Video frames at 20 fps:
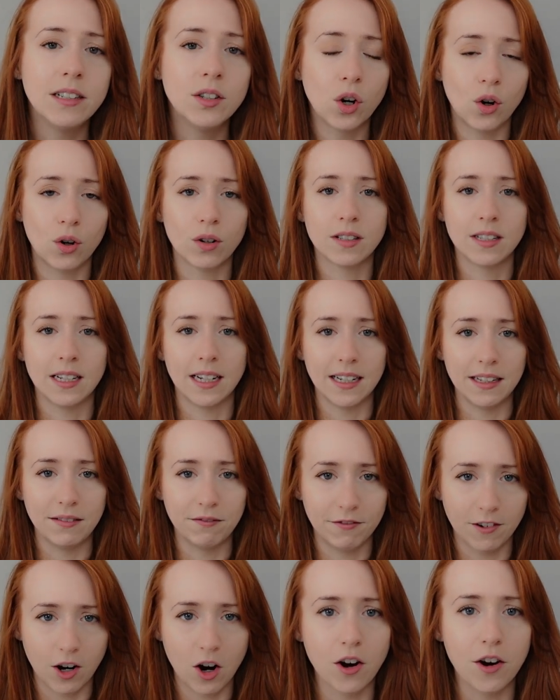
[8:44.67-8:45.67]
toxic
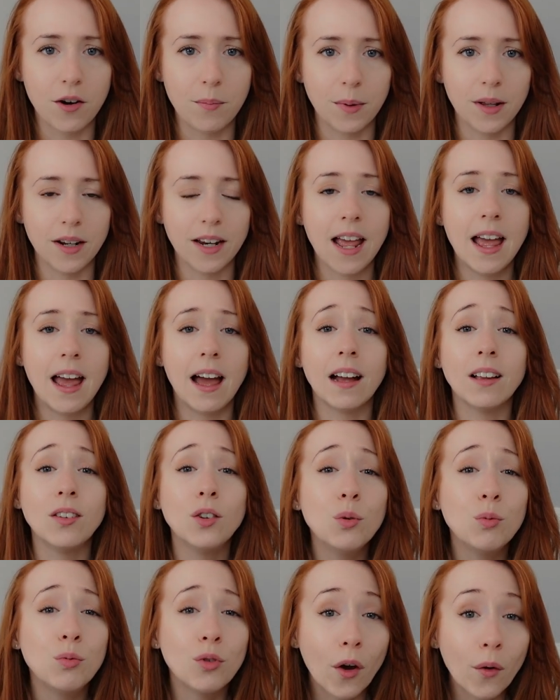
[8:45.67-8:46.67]
environment, and
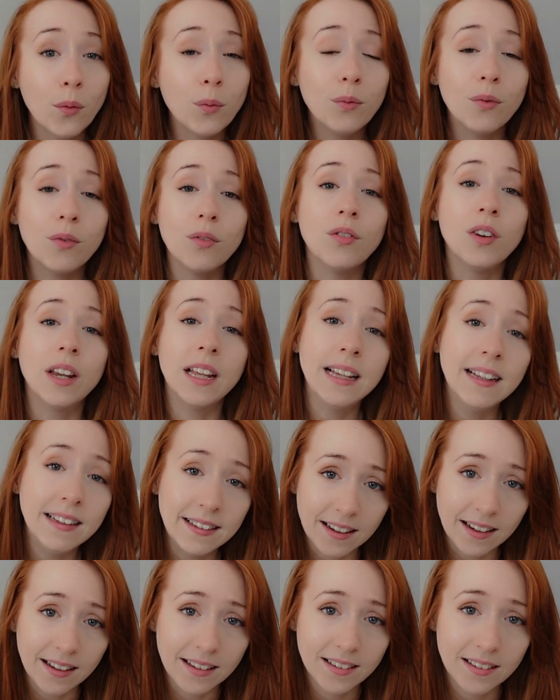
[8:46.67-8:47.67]
you don't
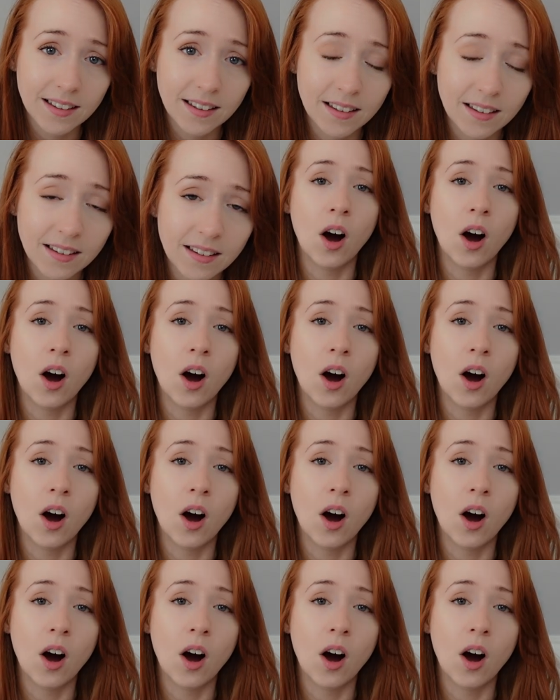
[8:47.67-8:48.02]
need it.